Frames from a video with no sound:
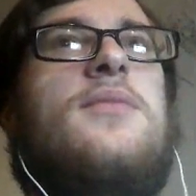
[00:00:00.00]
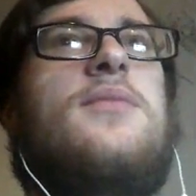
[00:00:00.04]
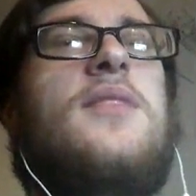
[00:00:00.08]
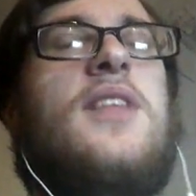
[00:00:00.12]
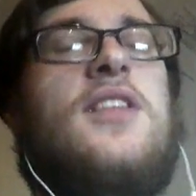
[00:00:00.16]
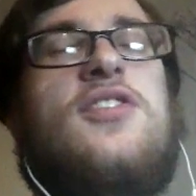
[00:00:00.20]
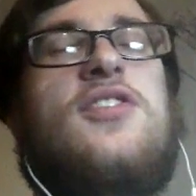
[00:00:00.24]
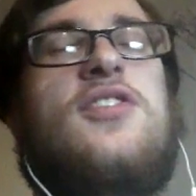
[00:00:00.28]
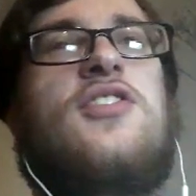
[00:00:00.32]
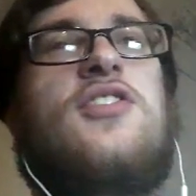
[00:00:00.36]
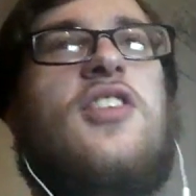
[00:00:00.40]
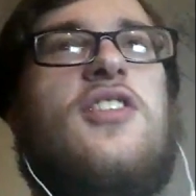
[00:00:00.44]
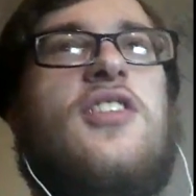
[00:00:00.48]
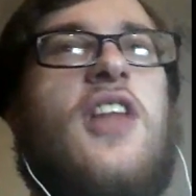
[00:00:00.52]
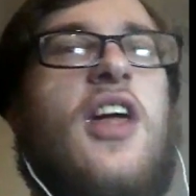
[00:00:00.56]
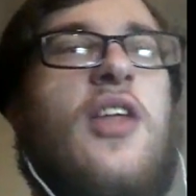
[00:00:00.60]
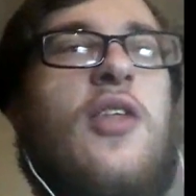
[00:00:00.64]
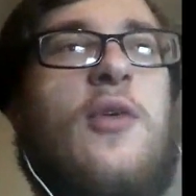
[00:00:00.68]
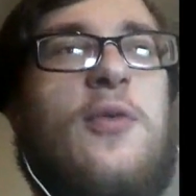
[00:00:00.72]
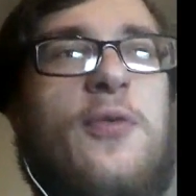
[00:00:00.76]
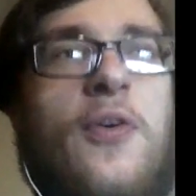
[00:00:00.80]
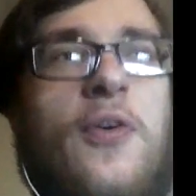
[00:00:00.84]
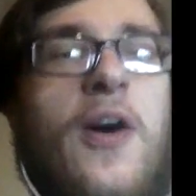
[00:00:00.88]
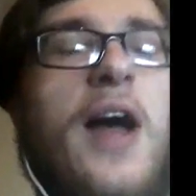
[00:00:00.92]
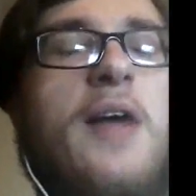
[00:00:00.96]
This is
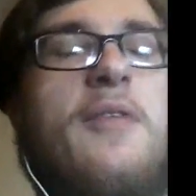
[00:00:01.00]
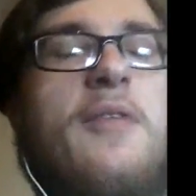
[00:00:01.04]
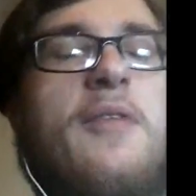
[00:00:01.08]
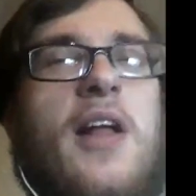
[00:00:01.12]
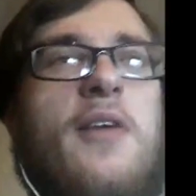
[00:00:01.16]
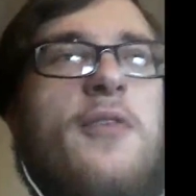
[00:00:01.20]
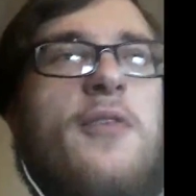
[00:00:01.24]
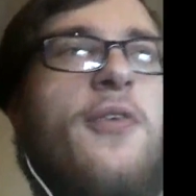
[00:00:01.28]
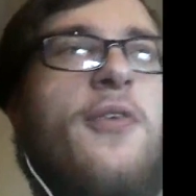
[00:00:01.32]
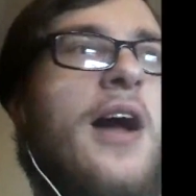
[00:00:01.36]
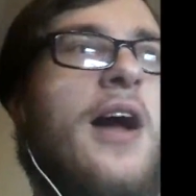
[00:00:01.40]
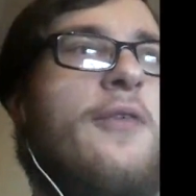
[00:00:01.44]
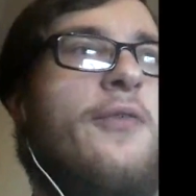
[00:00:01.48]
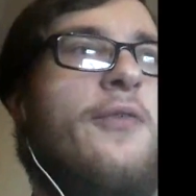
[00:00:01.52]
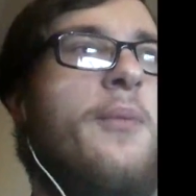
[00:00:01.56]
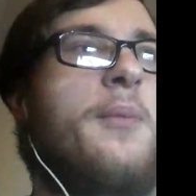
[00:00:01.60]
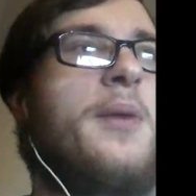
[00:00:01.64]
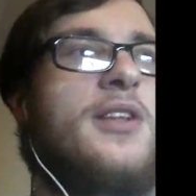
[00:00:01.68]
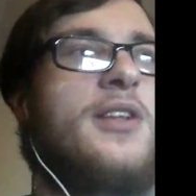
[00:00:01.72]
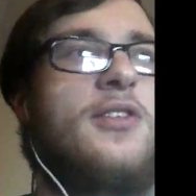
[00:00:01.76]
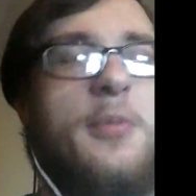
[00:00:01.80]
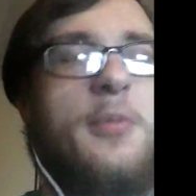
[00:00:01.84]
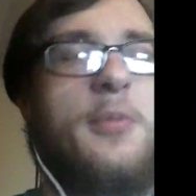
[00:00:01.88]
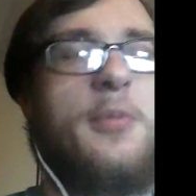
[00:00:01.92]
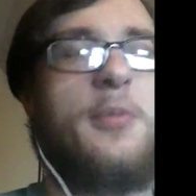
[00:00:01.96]
another 5 out of 5 for
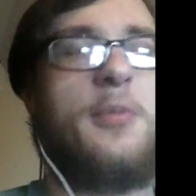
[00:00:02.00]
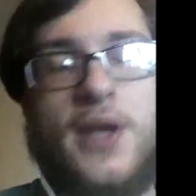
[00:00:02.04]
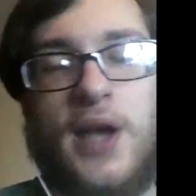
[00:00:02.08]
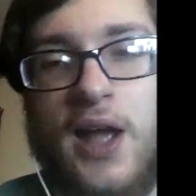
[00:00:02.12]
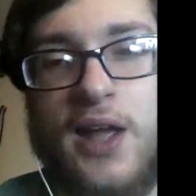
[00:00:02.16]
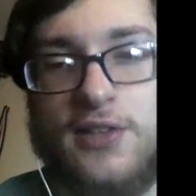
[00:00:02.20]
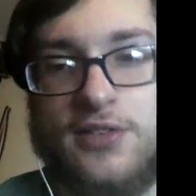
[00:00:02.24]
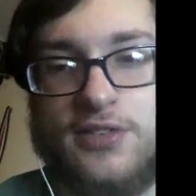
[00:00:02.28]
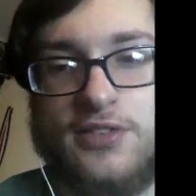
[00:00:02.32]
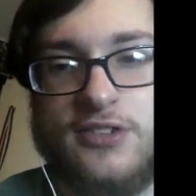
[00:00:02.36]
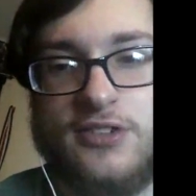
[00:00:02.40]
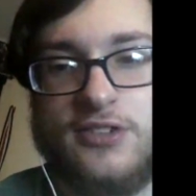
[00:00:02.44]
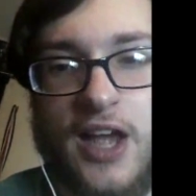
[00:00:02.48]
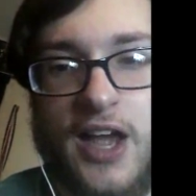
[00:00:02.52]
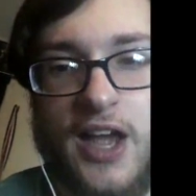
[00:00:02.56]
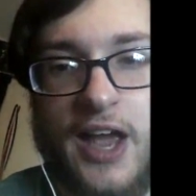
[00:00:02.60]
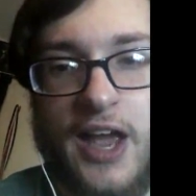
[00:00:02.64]
me, to be honest.